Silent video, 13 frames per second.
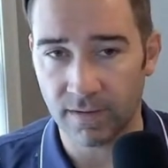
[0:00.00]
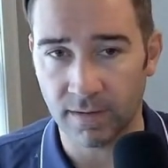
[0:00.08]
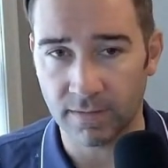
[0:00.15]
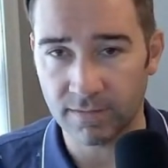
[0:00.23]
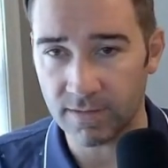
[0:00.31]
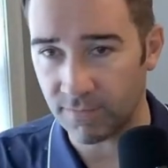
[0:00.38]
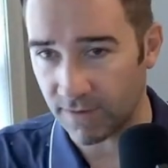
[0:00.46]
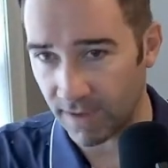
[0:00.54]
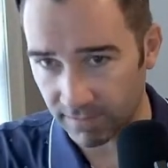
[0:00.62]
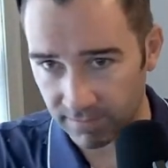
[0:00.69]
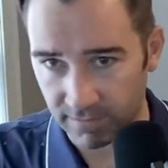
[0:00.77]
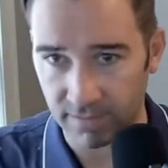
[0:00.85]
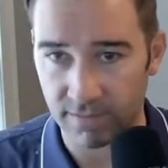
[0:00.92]
sniff
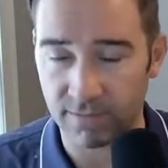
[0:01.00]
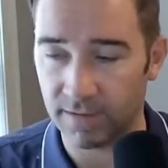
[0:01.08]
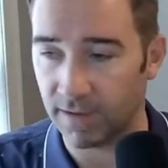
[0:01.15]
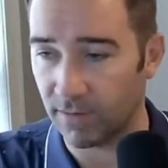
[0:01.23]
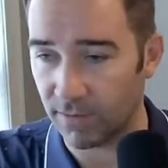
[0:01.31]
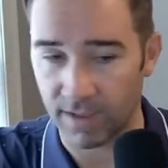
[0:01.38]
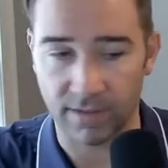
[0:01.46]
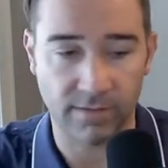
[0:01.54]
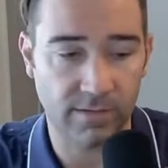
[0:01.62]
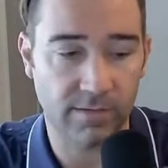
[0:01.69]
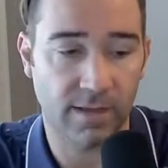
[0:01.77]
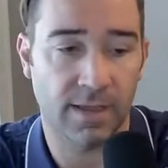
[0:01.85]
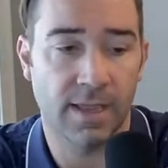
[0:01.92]
test. It's like, okay, is
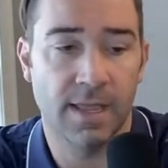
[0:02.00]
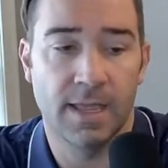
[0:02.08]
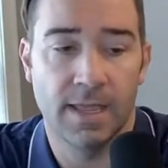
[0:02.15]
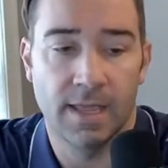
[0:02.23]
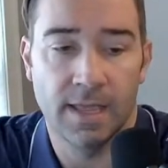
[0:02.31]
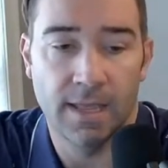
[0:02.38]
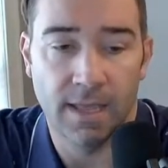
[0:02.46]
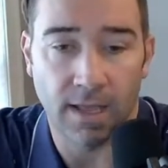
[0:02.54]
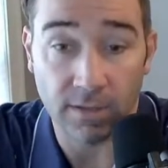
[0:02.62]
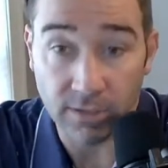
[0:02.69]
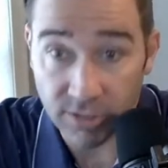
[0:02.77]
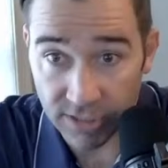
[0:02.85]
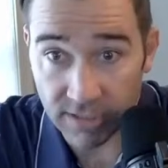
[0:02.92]
this like a
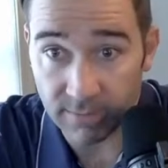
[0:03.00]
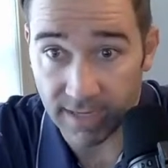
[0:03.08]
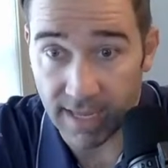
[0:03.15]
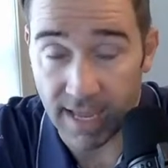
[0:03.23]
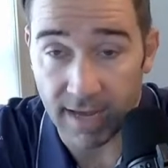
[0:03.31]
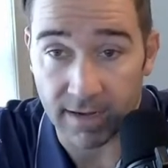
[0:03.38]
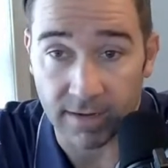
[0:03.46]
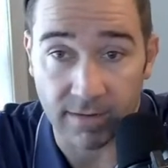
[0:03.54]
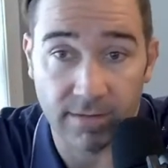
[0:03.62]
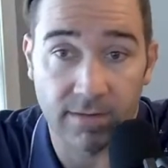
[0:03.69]
legitimate candidate?